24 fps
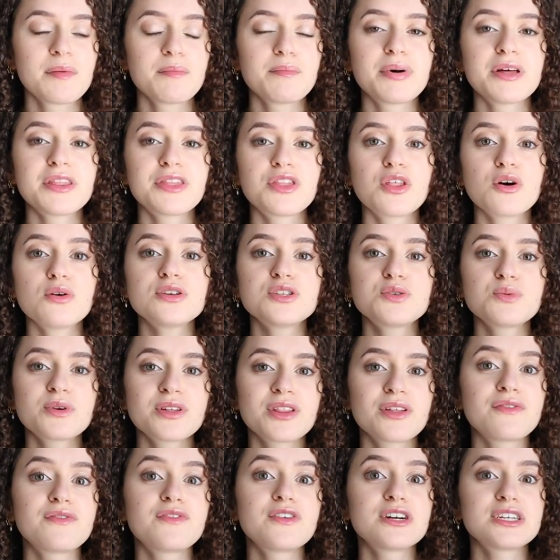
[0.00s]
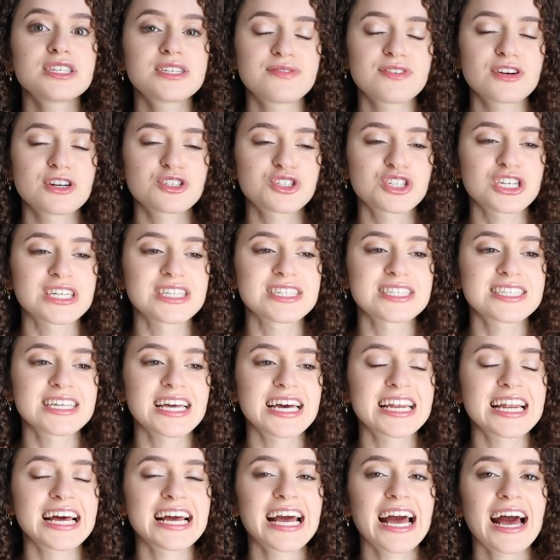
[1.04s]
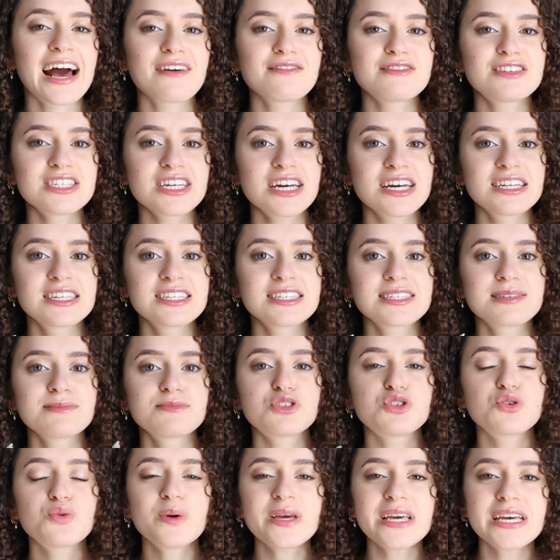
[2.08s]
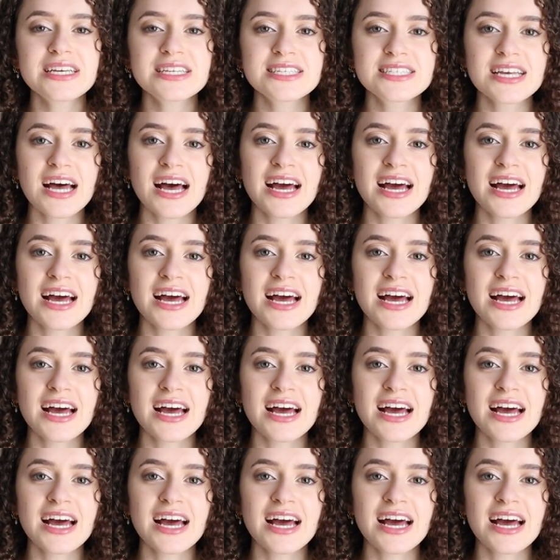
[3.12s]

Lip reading: but those were the first versions, and I have done some tweaks.